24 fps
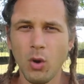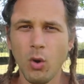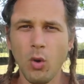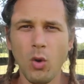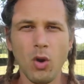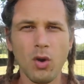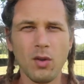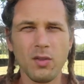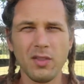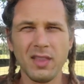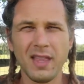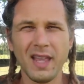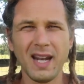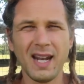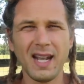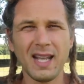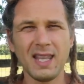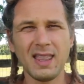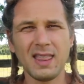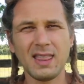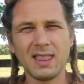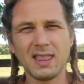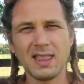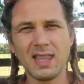or that
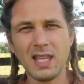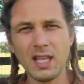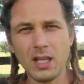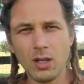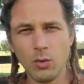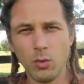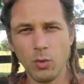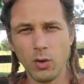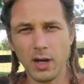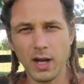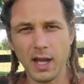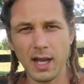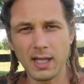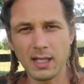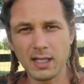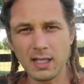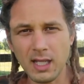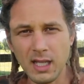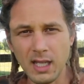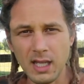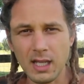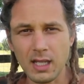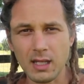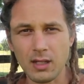I think what I
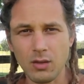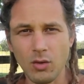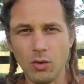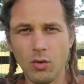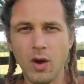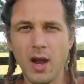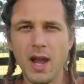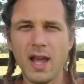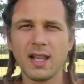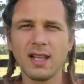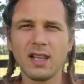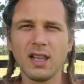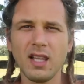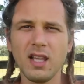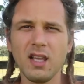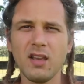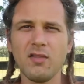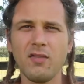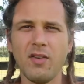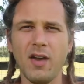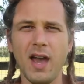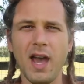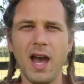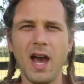need or I
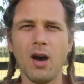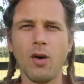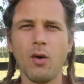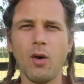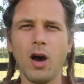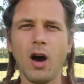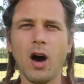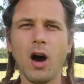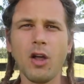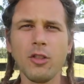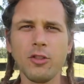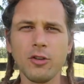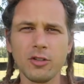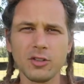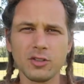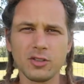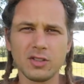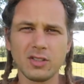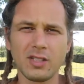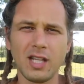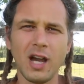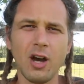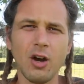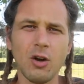live how
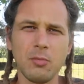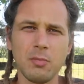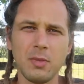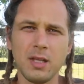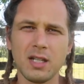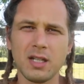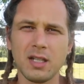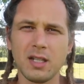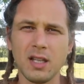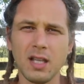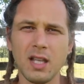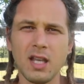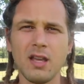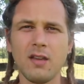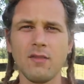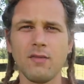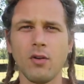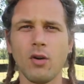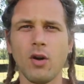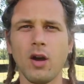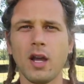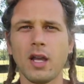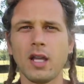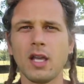others tell me to
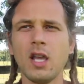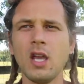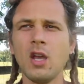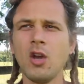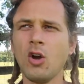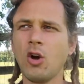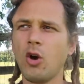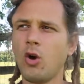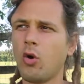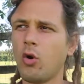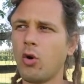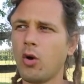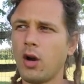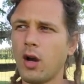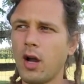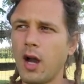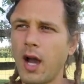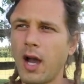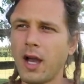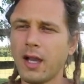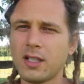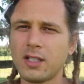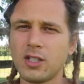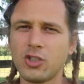live or I or
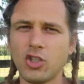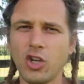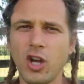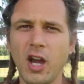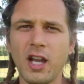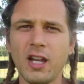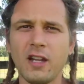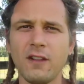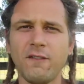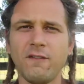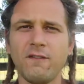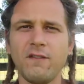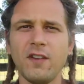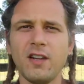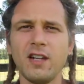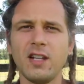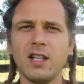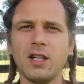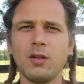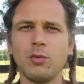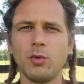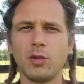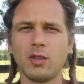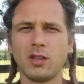I try to fit
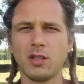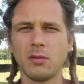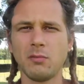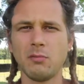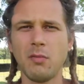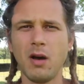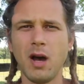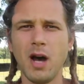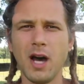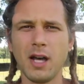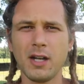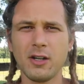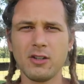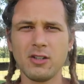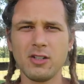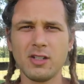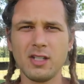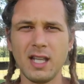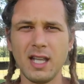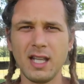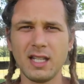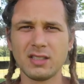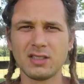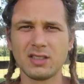in with the modern
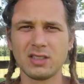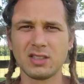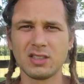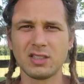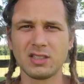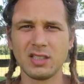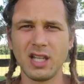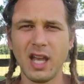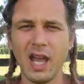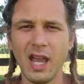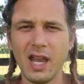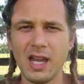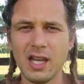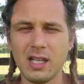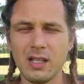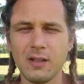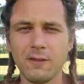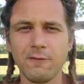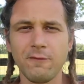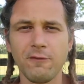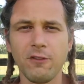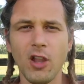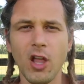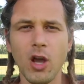day
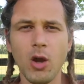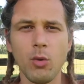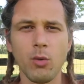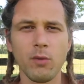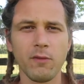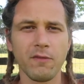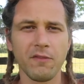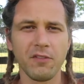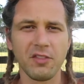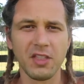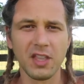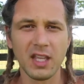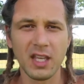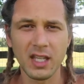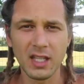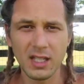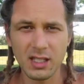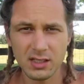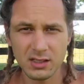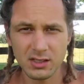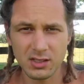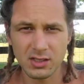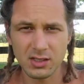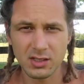society flow of
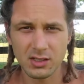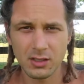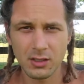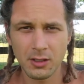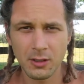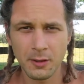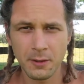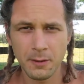things